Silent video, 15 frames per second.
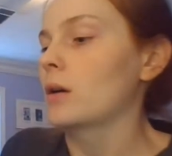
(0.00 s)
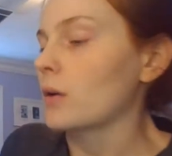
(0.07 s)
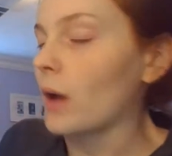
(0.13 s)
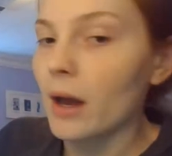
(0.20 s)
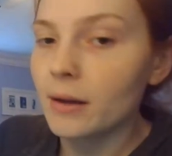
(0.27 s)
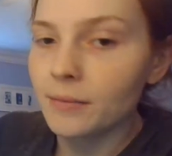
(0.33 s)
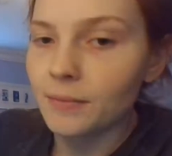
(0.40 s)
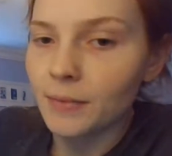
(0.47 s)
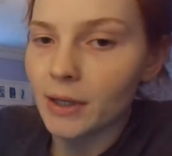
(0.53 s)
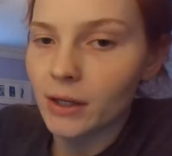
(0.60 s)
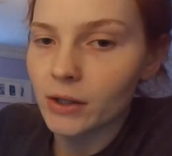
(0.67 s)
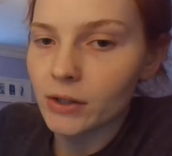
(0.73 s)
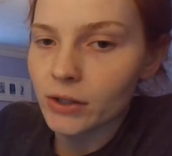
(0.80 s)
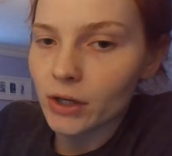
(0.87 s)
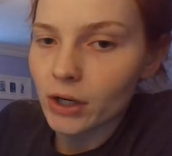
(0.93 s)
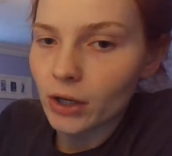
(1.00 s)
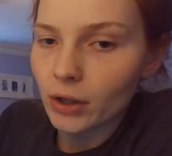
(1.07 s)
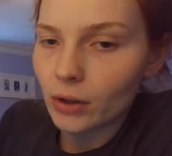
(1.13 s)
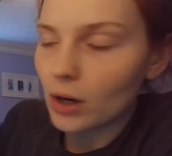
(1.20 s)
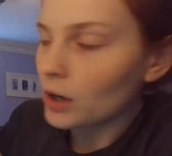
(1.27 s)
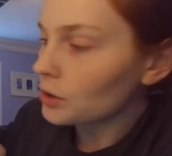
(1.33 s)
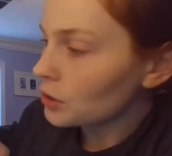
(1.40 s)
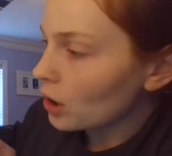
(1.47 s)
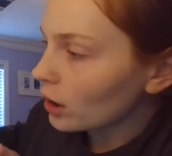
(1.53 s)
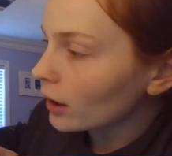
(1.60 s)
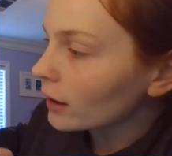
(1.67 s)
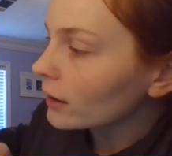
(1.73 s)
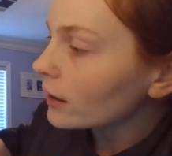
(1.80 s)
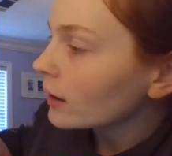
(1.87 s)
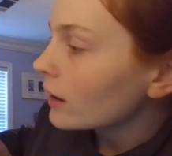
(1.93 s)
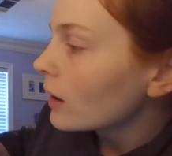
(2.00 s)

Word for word: Okay, here's our codon chart.